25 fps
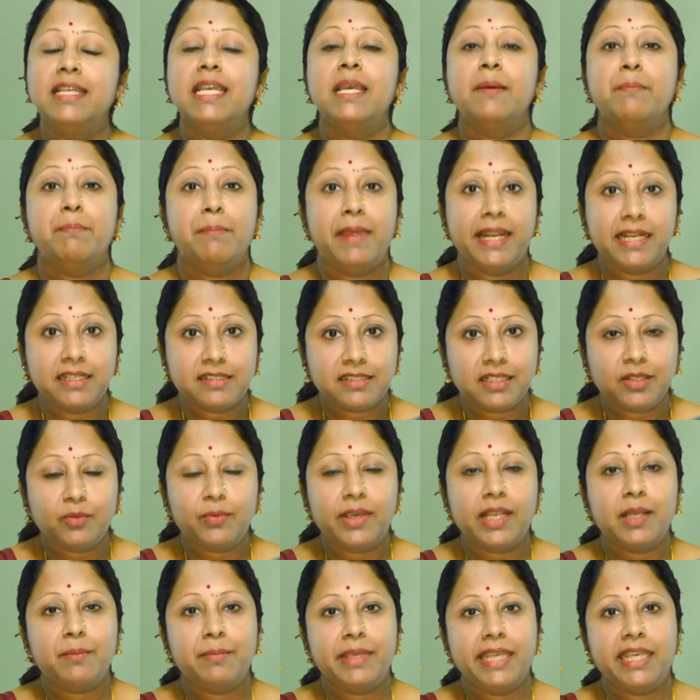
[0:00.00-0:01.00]
mental
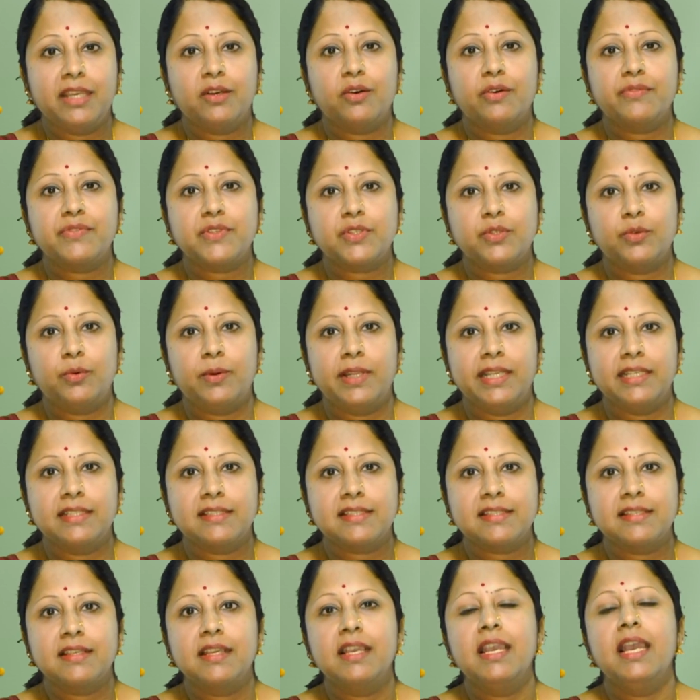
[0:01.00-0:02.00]
well-being of
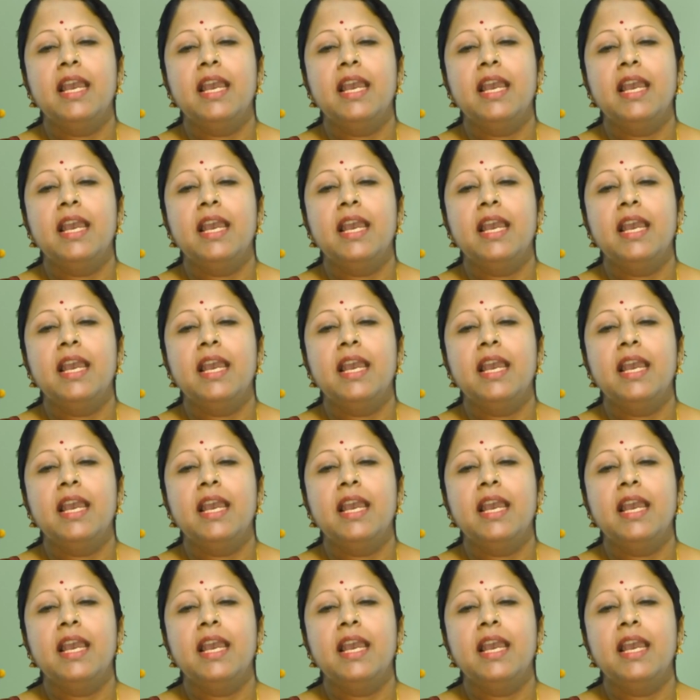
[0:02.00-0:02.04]
students